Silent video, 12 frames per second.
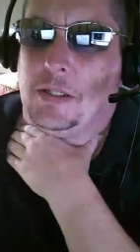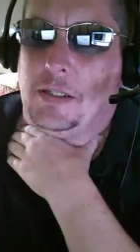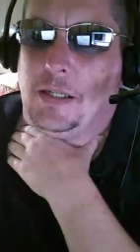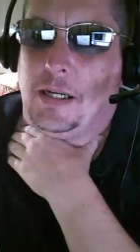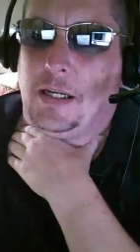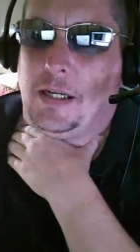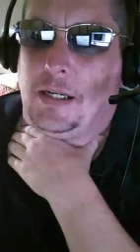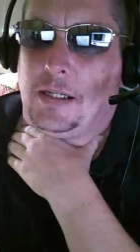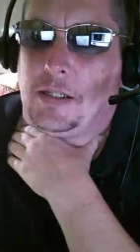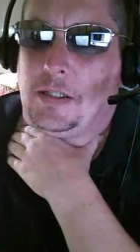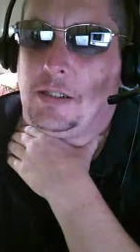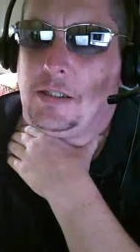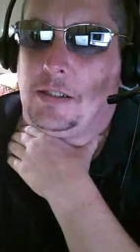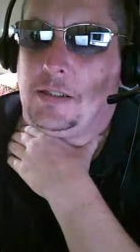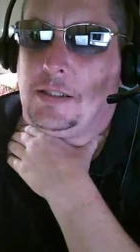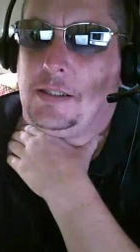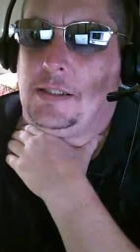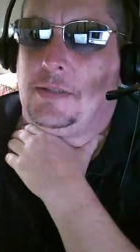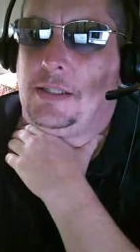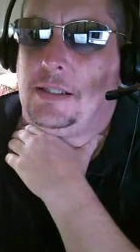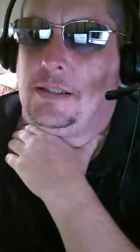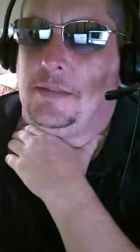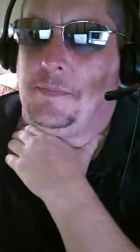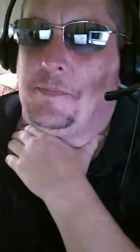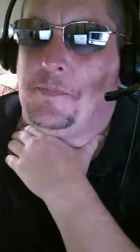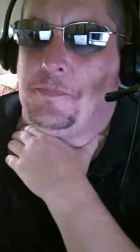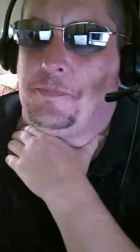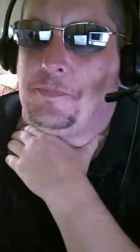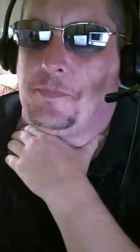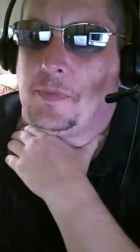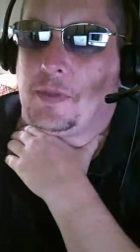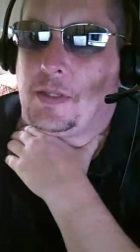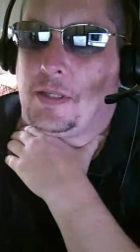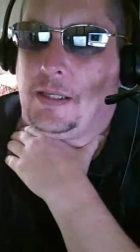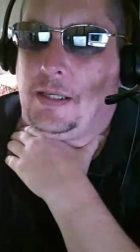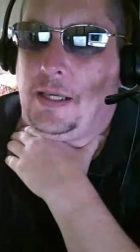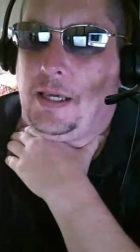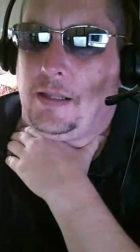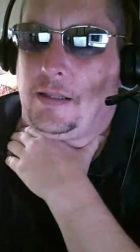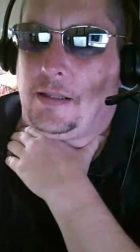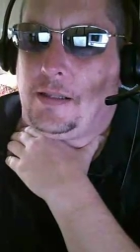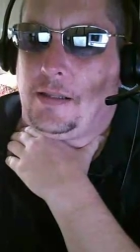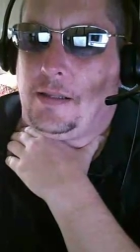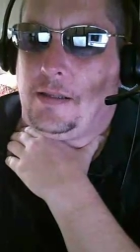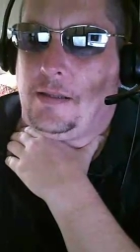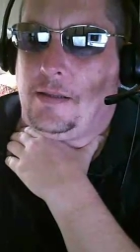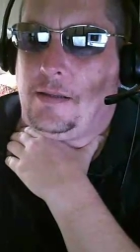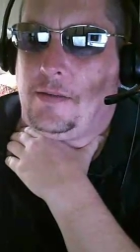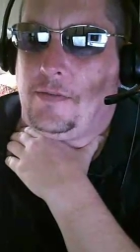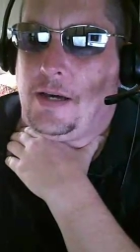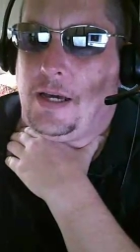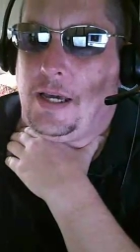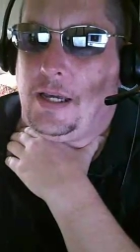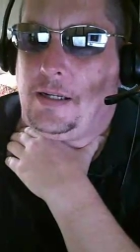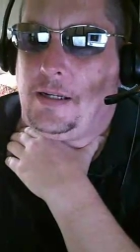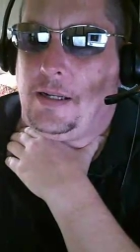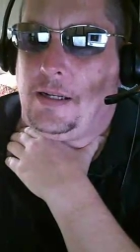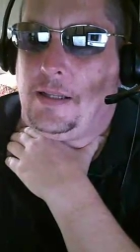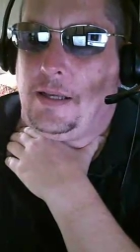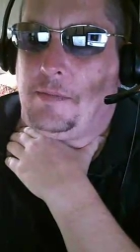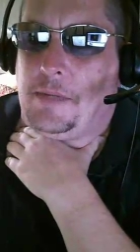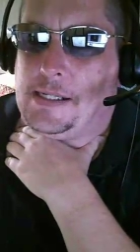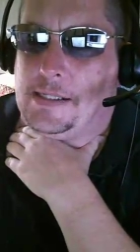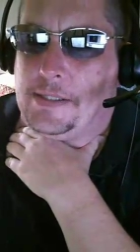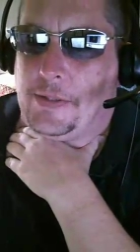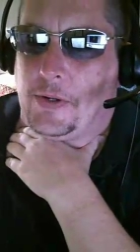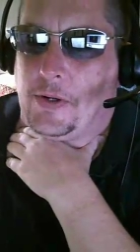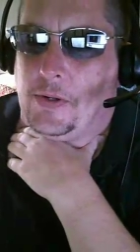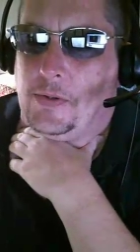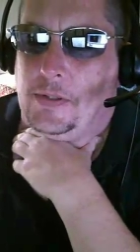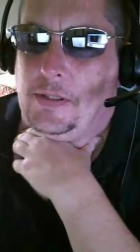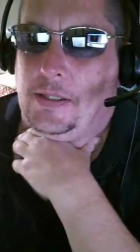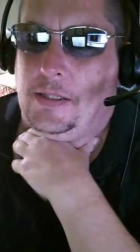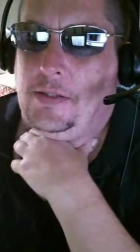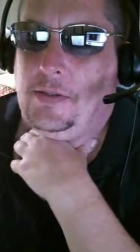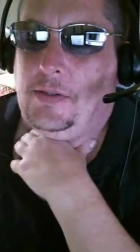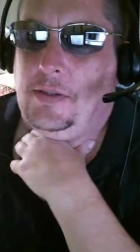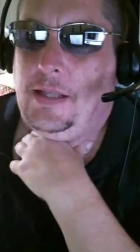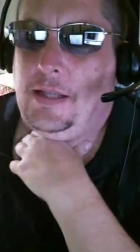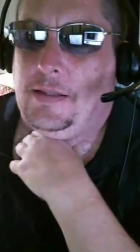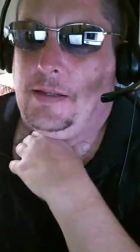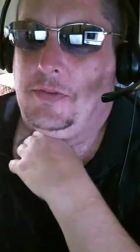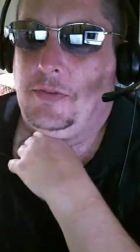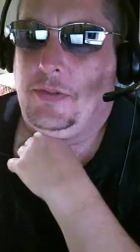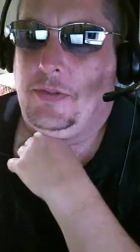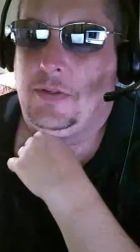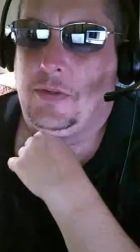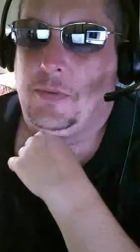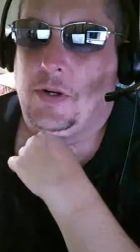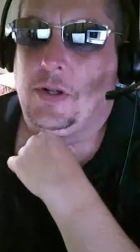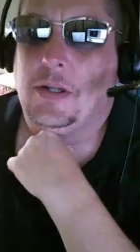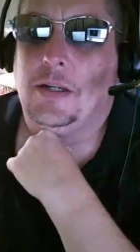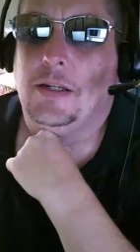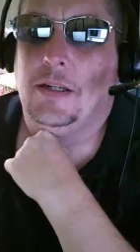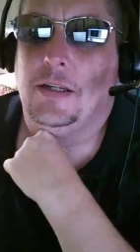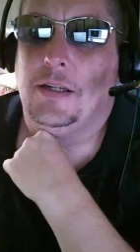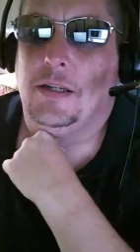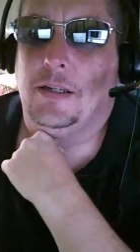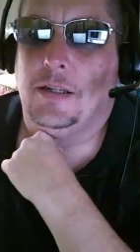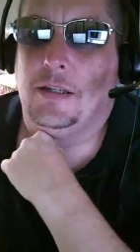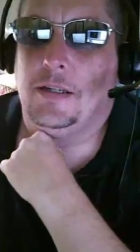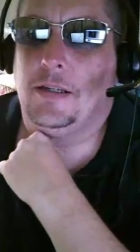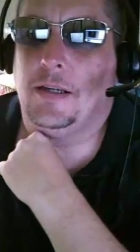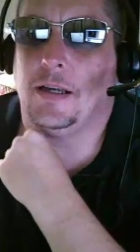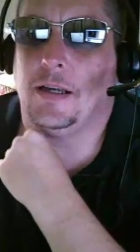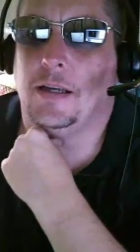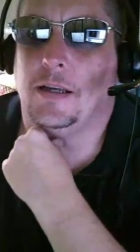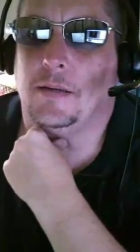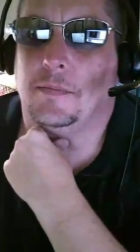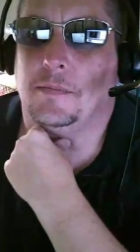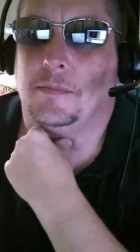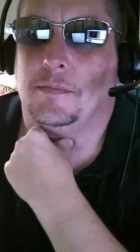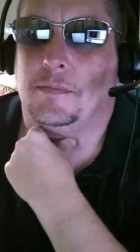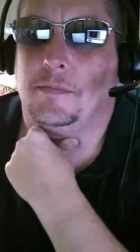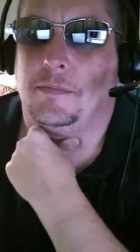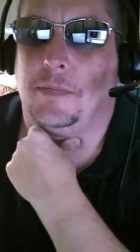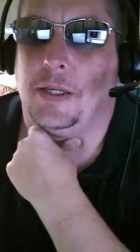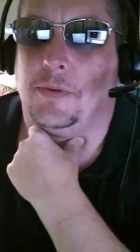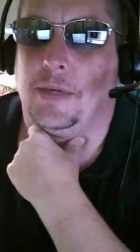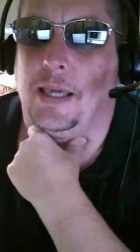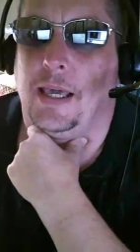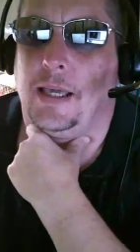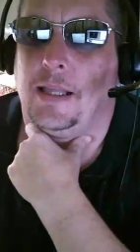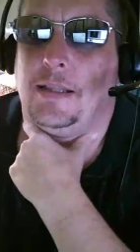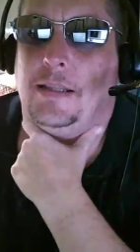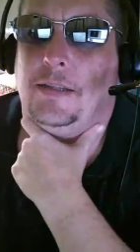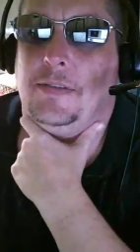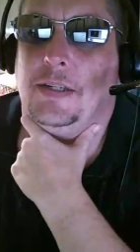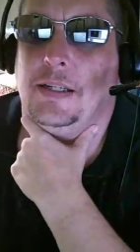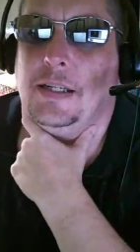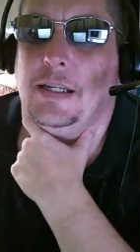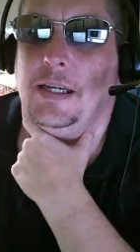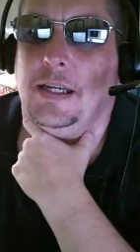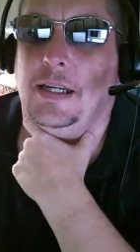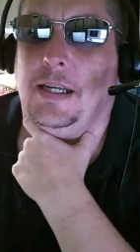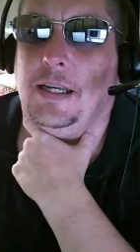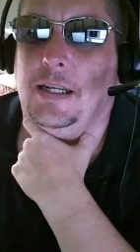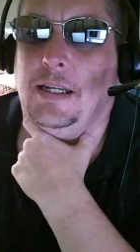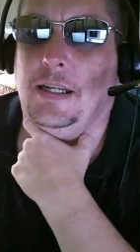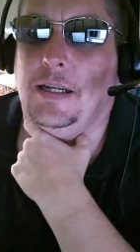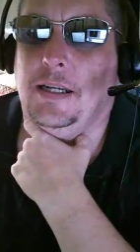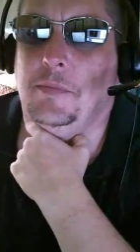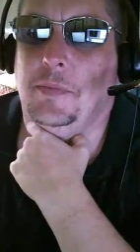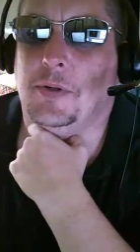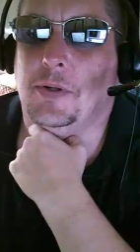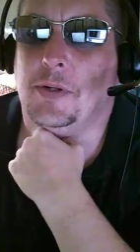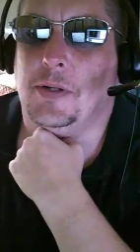Uh, yeah, well, can't divide anything by zero. That, does, doesn't work. Um, but you can divide a number.